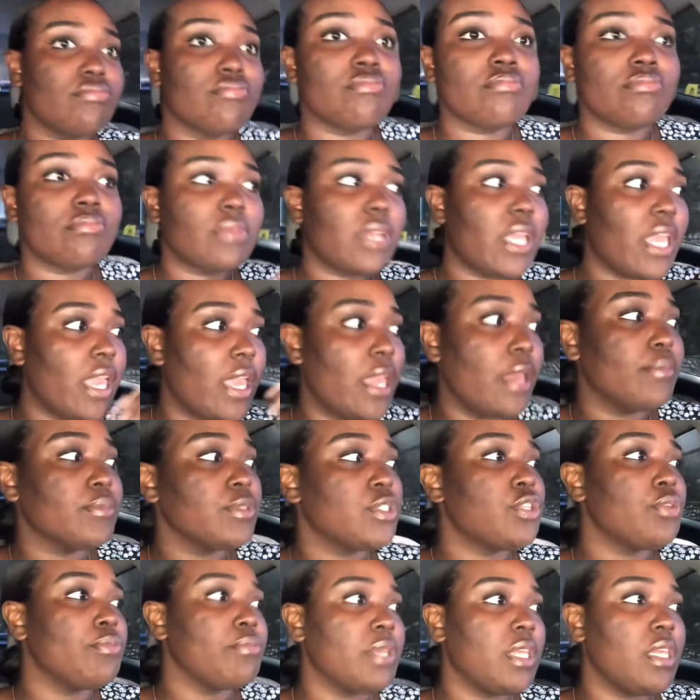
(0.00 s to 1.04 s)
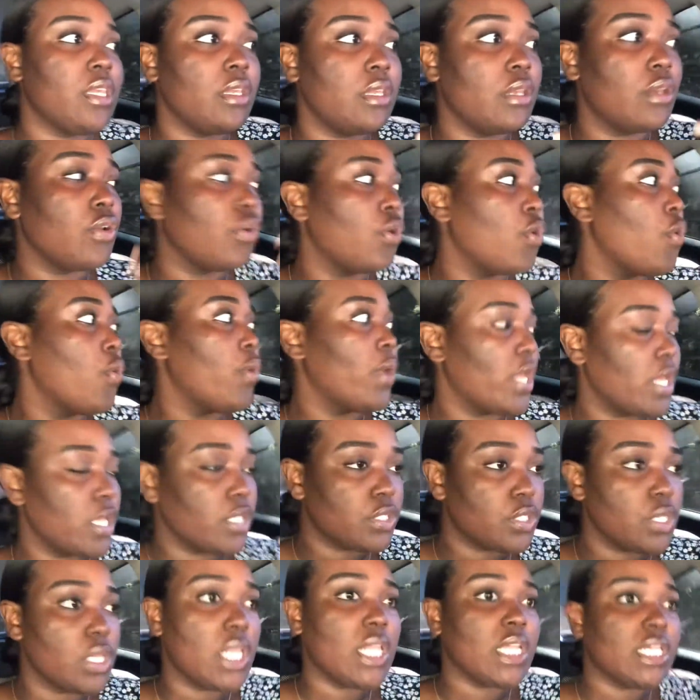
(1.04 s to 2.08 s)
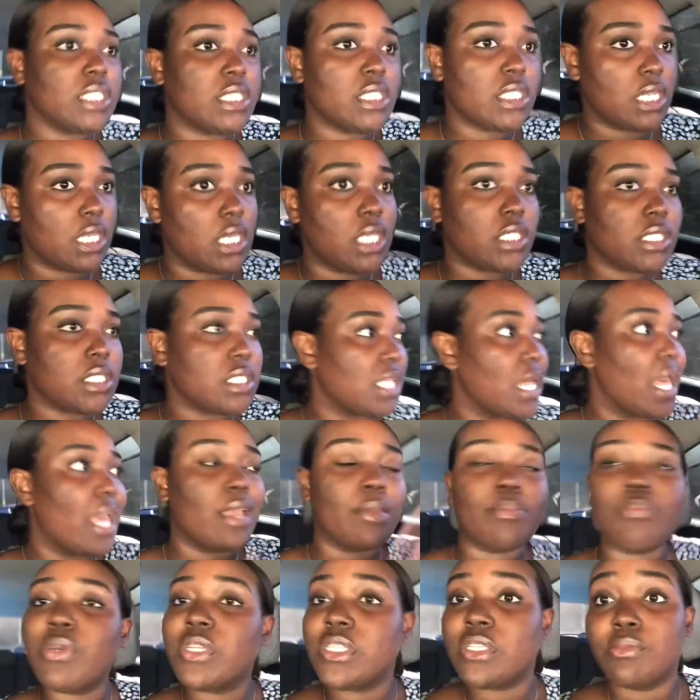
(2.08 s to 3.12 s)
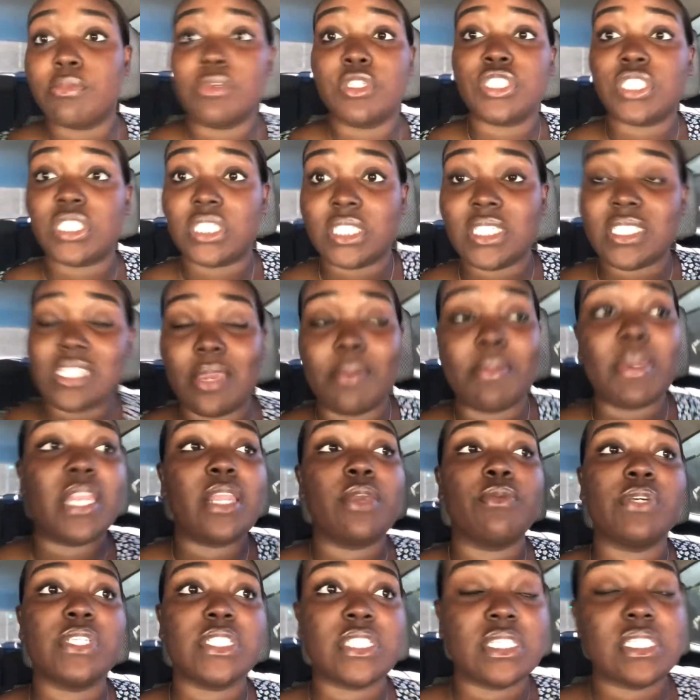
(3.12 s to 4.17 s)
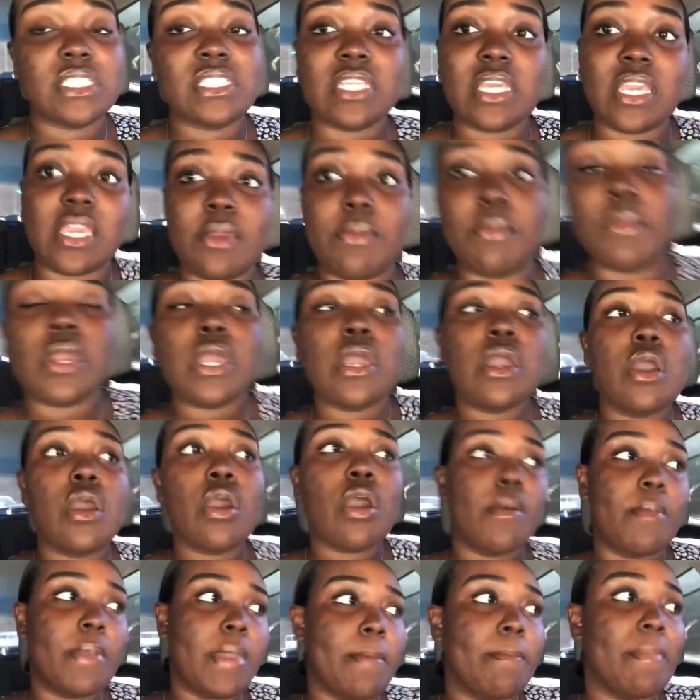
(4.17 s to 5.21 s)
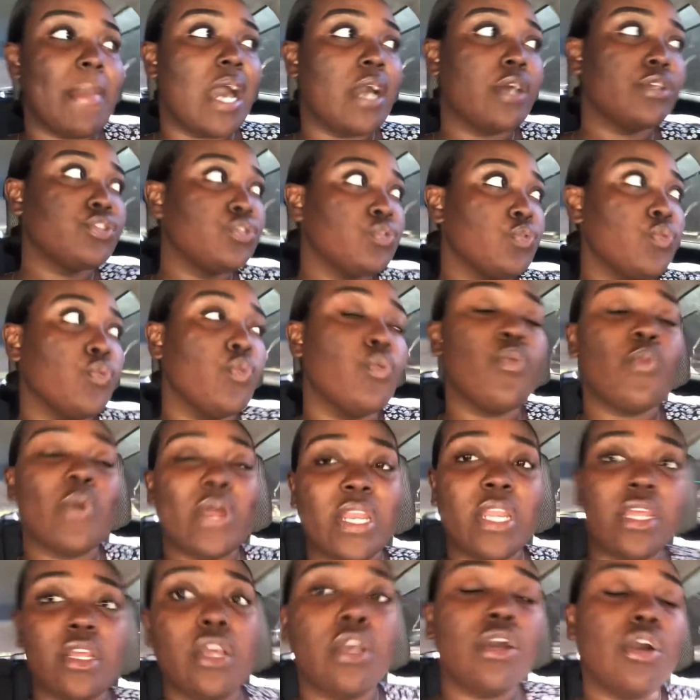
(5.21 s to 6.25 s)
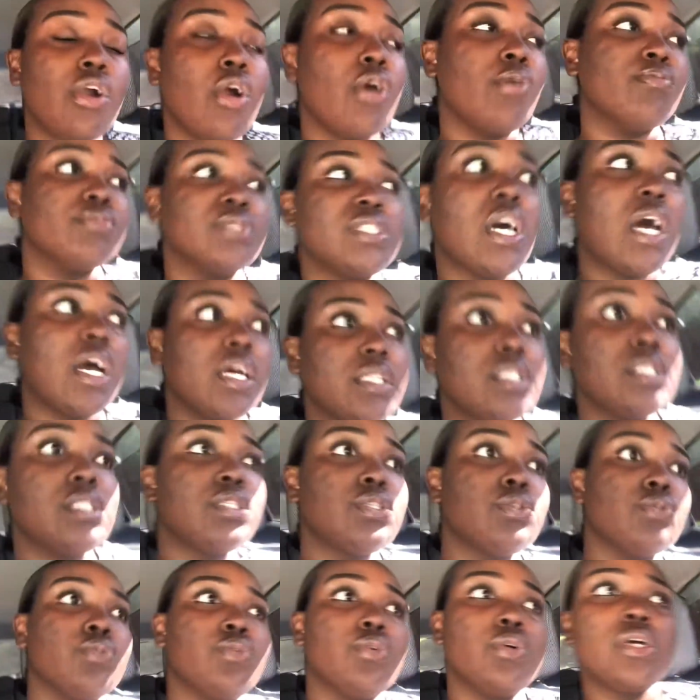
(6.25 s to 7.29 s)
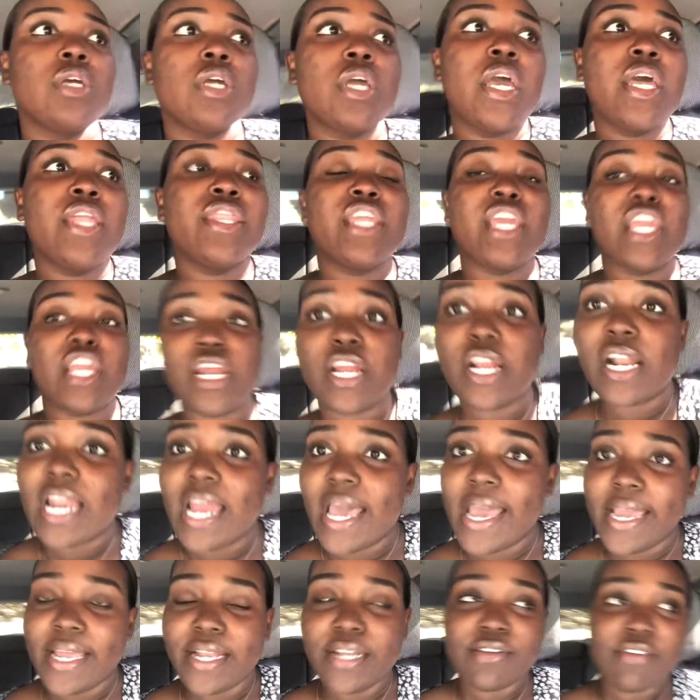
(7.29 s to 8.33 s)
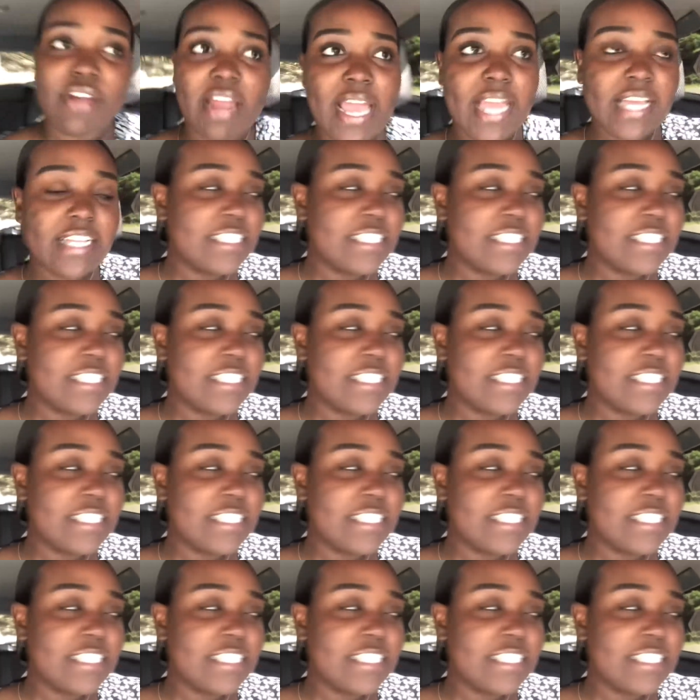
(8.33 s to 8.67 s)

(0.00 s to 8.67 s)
came to me going to the States. Like pretty much the same, and it was the same coming back to when it comes on to the airline, right?